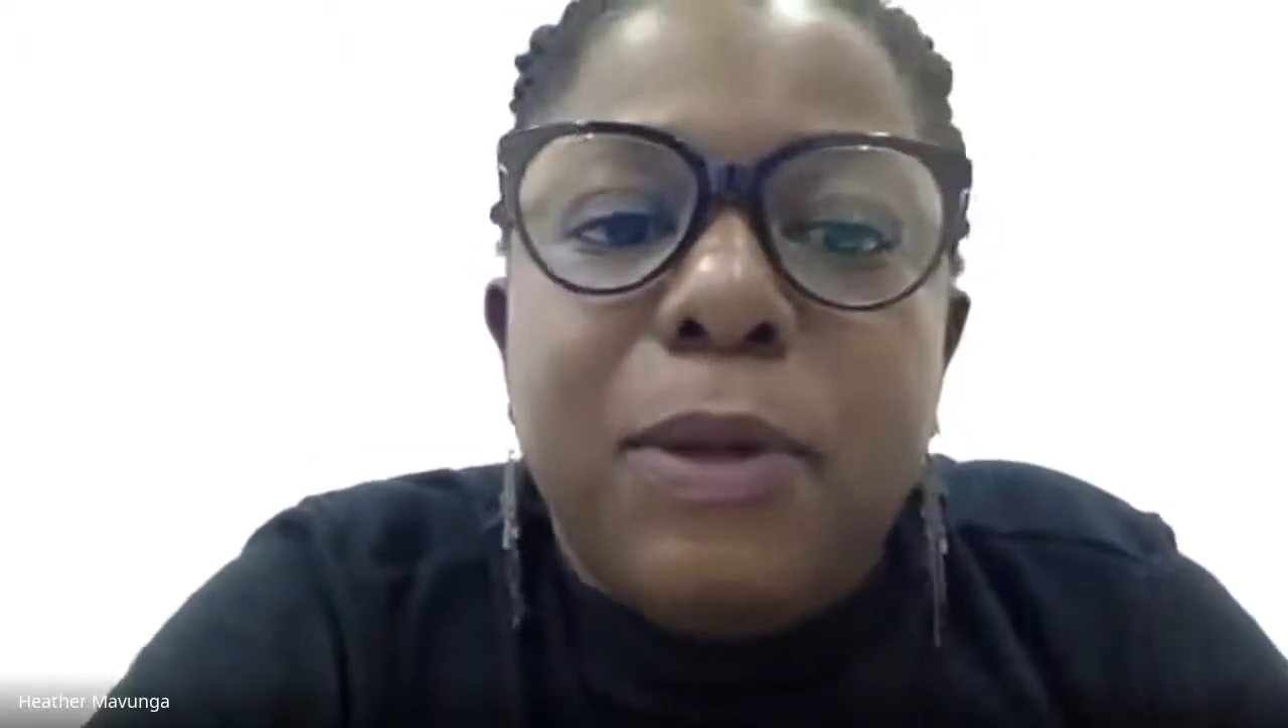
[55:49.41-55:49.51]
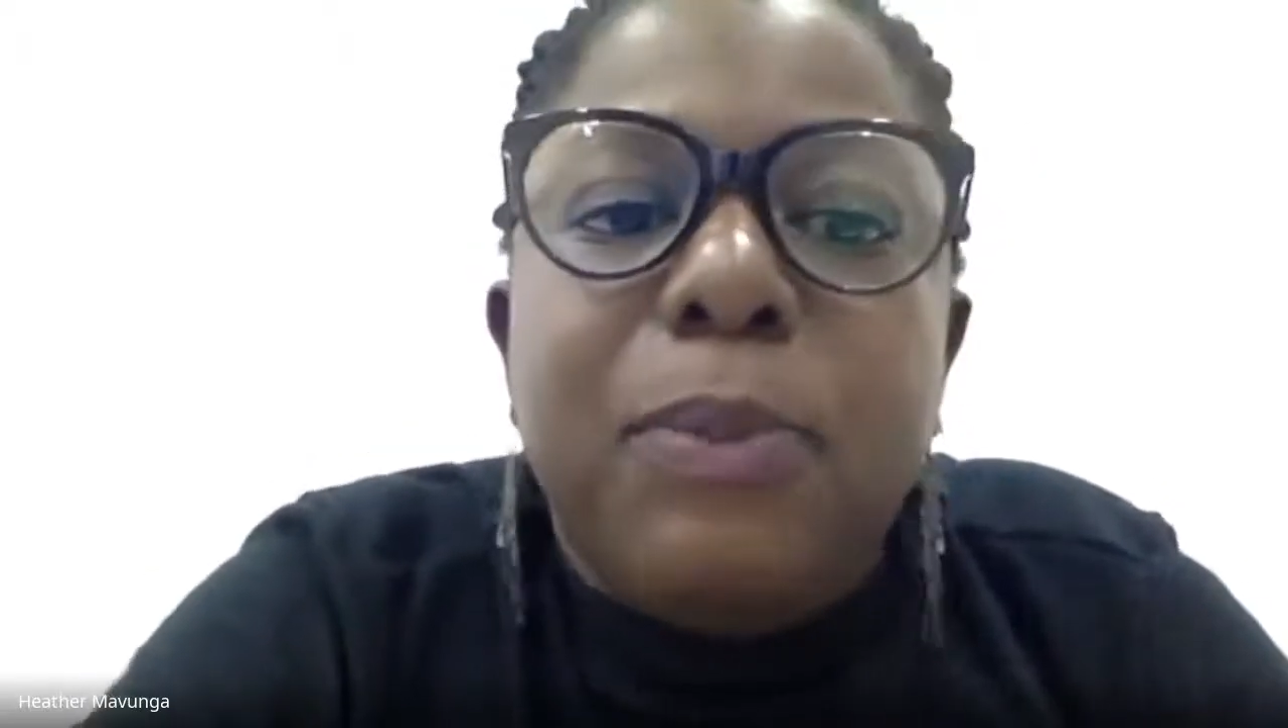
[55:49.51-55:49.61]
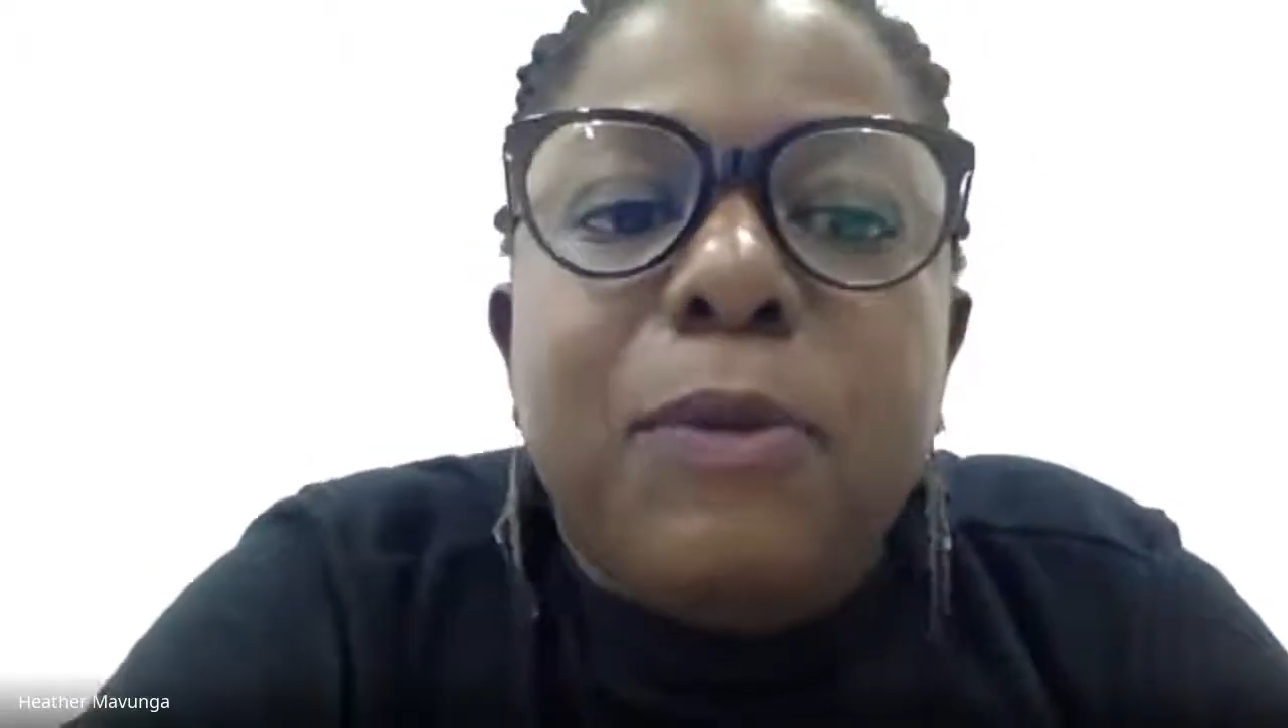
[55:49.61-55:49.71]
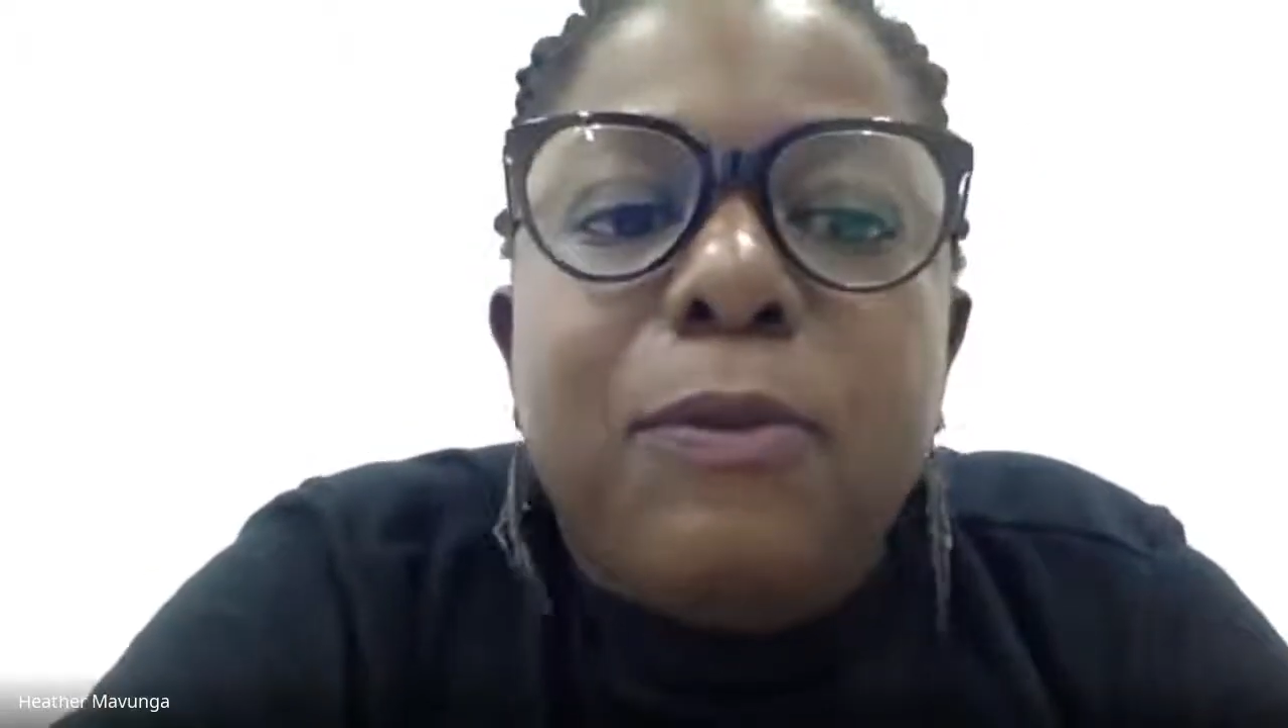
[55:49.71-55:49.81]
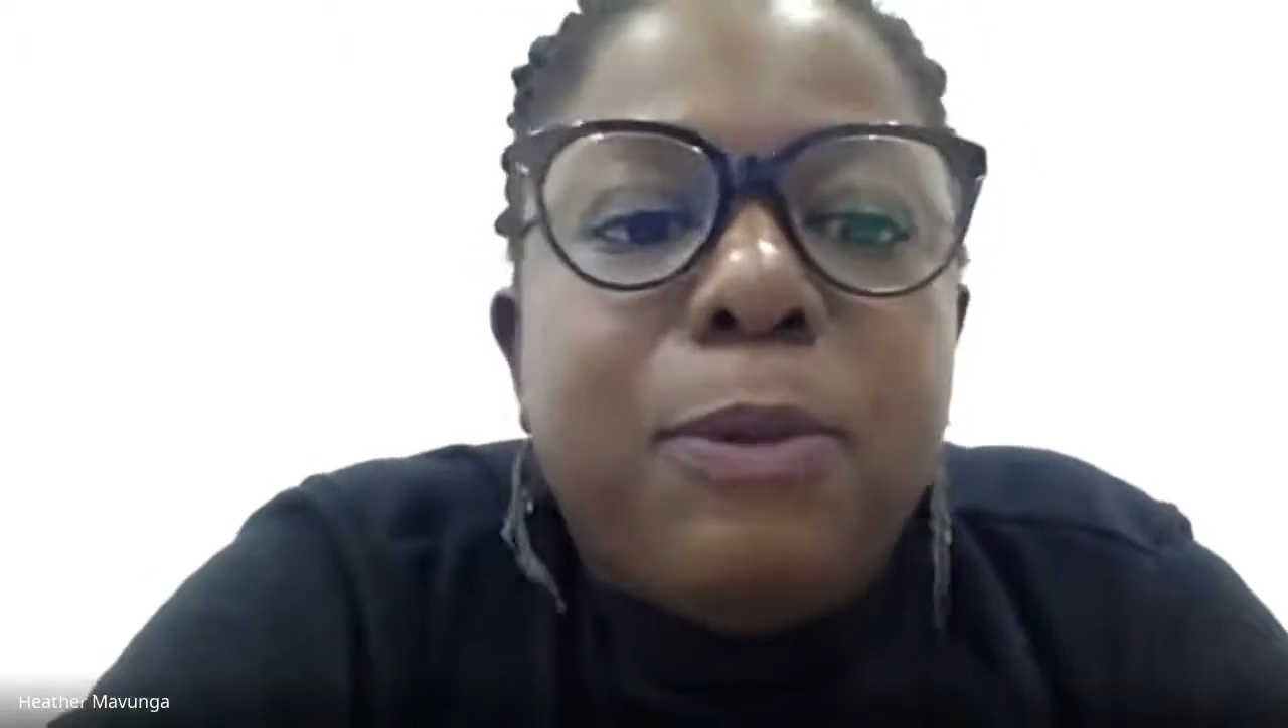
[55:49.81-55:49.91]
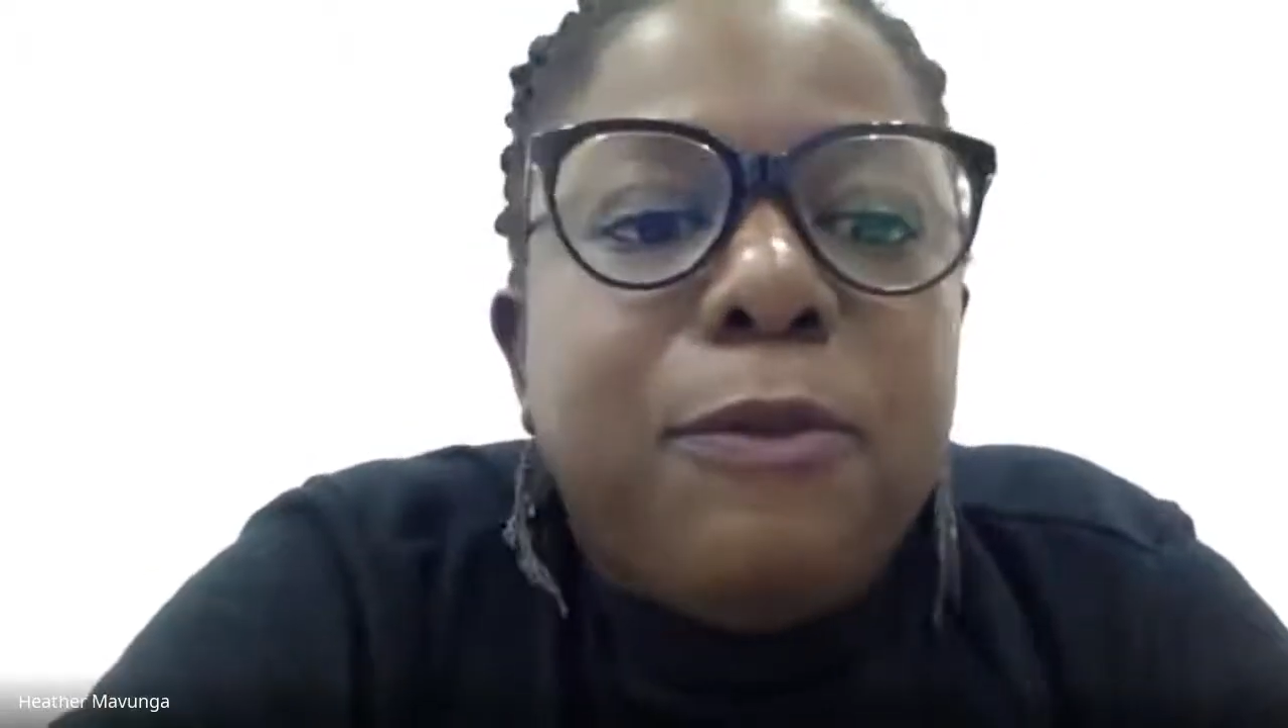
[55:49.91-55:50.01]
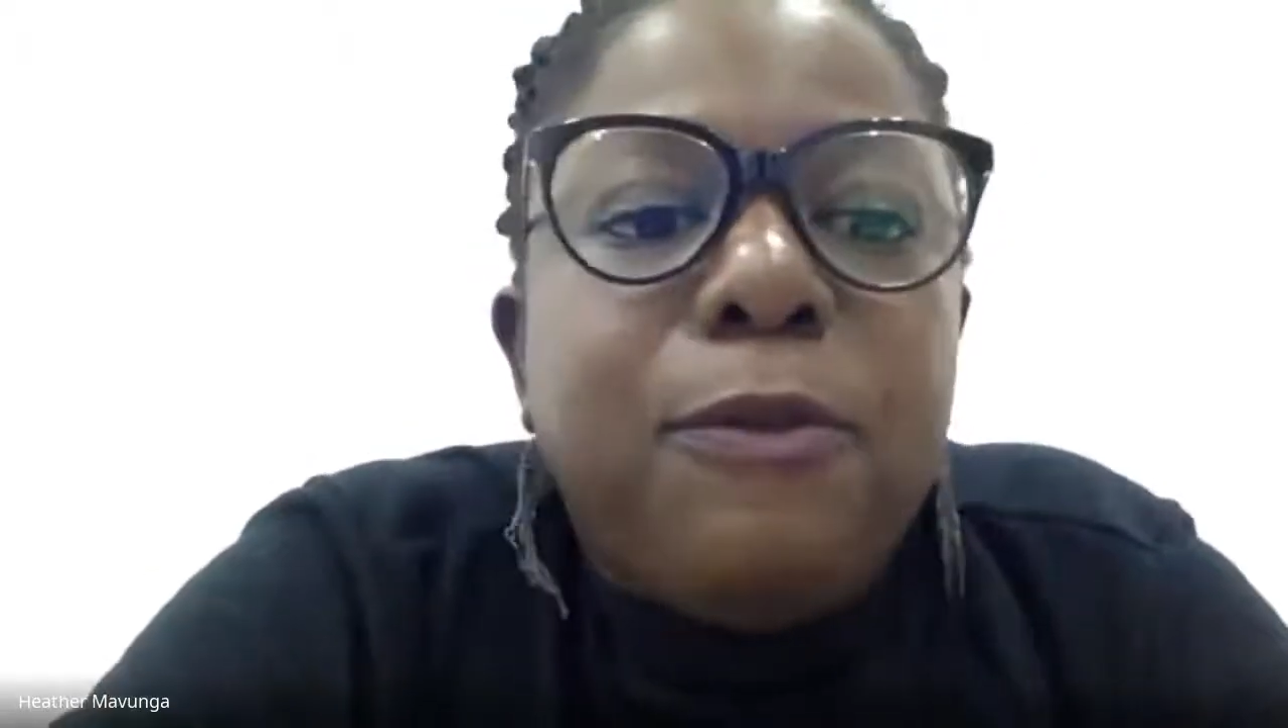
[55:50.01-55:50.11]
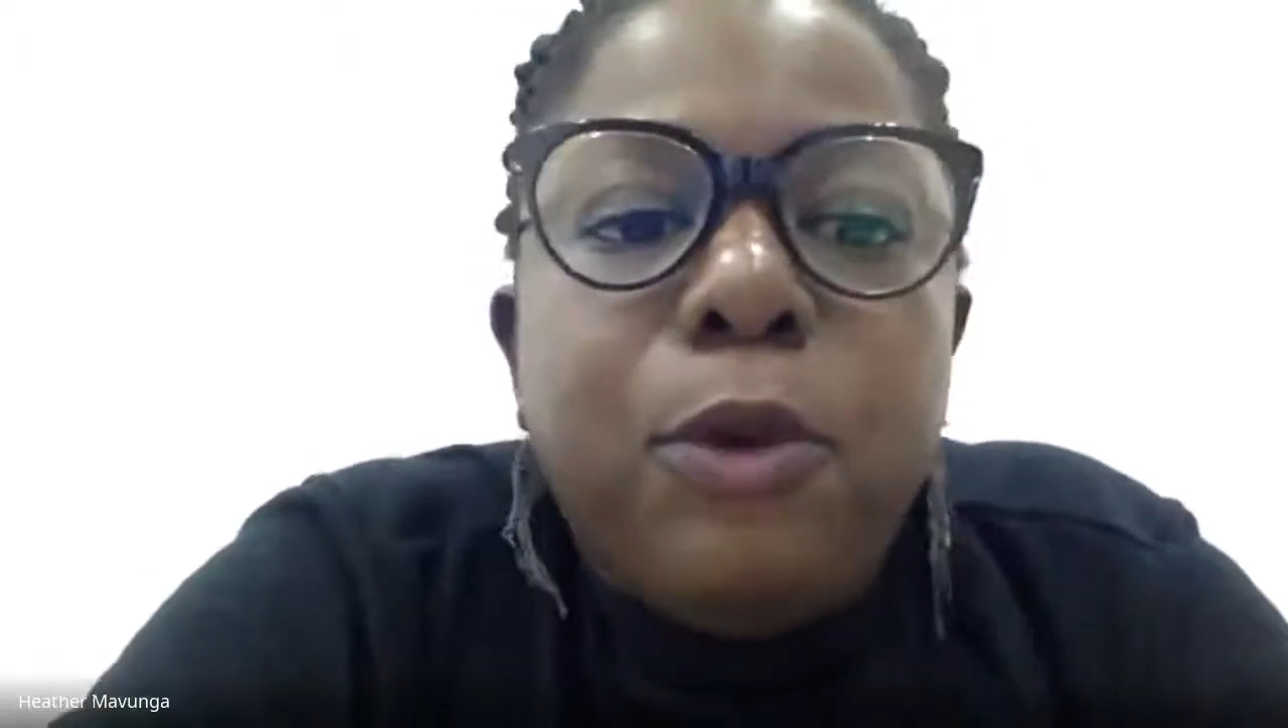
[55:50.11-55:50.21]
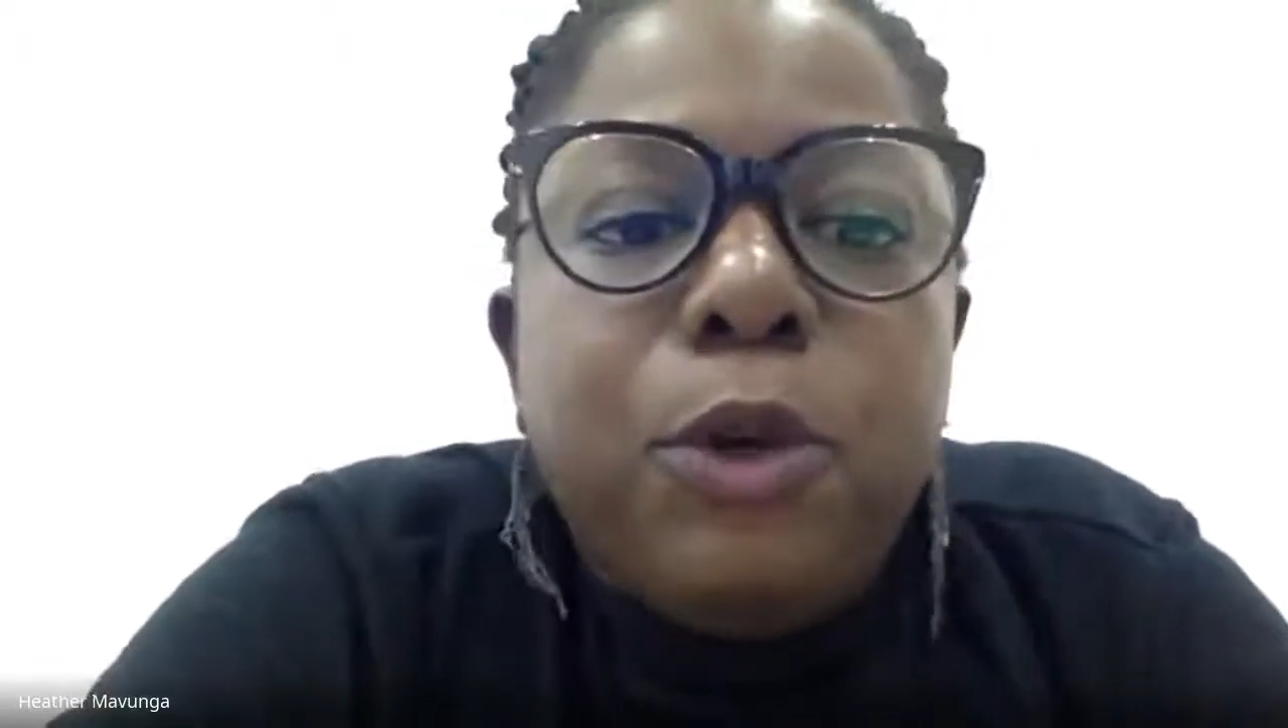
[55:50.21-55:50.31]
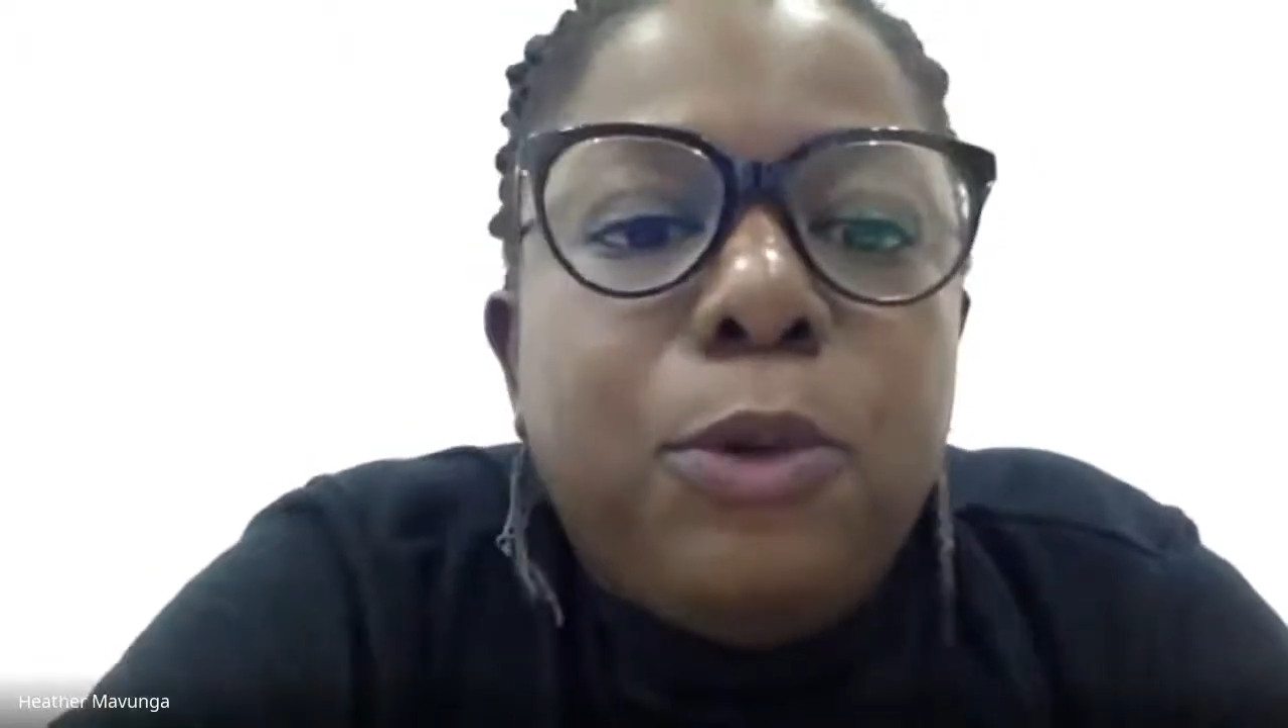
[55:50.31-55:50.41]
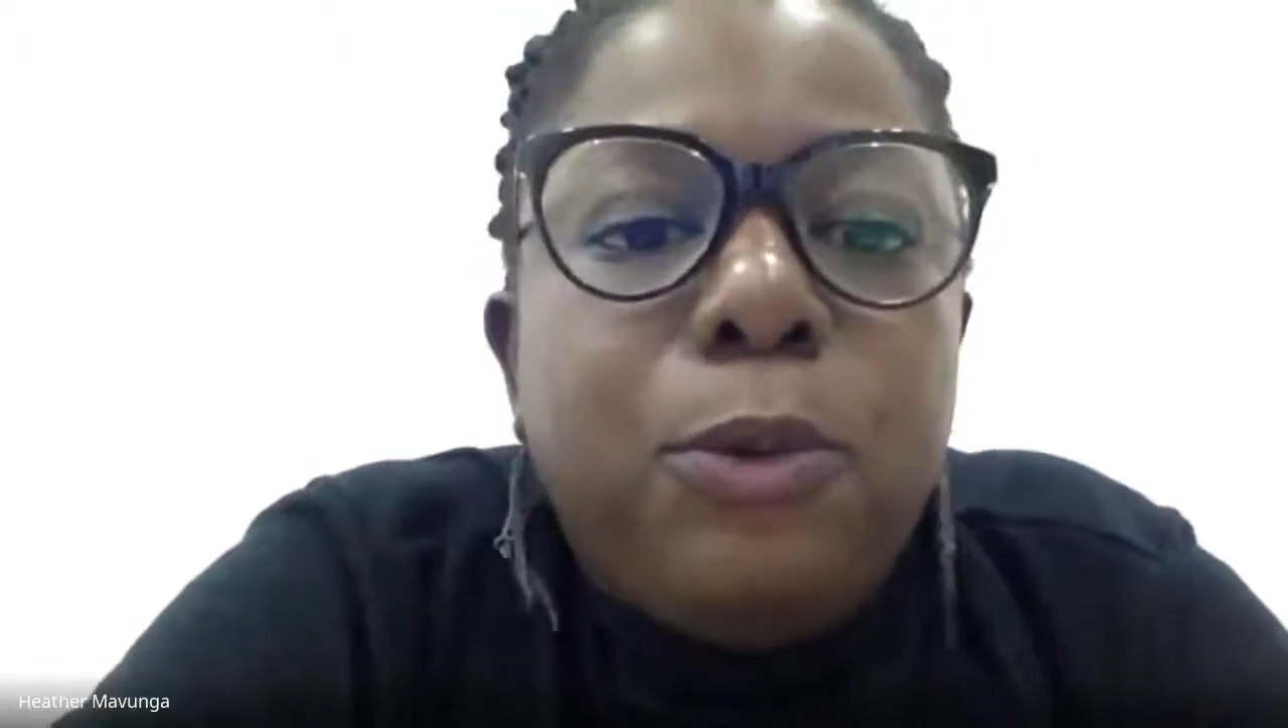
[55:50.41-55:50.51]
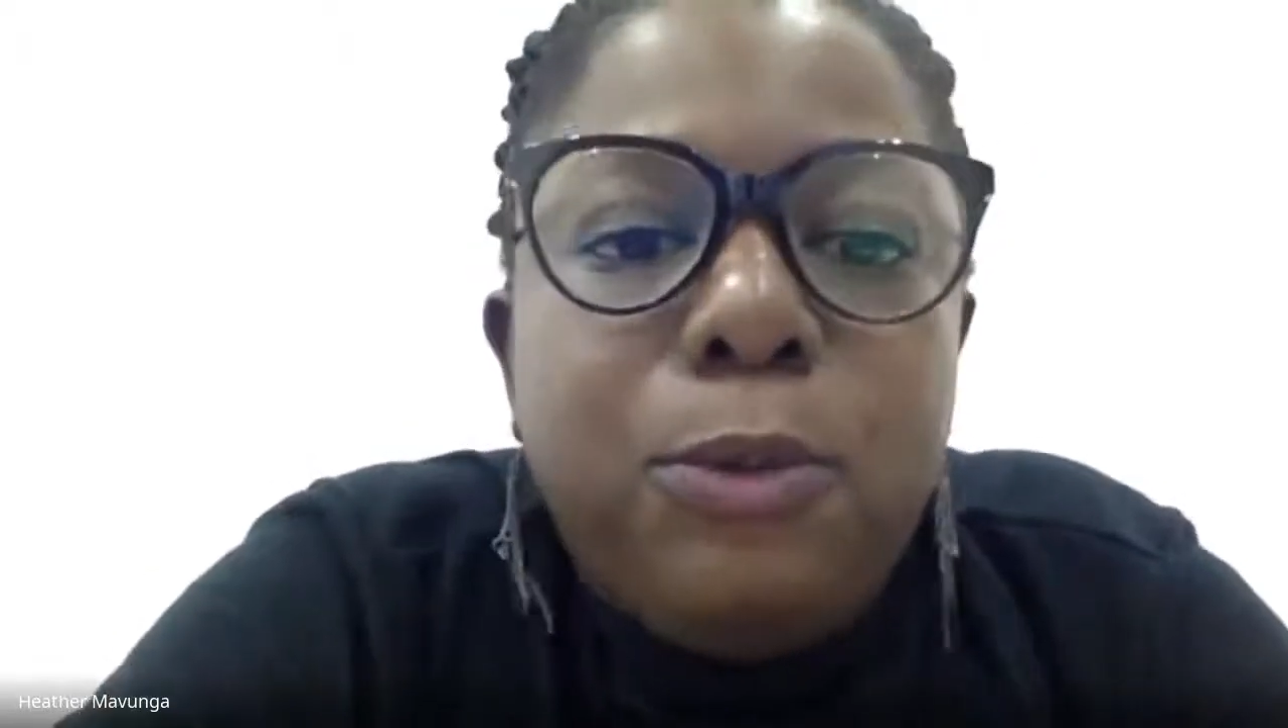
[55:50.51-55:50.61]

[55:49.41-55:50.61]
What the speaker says: before you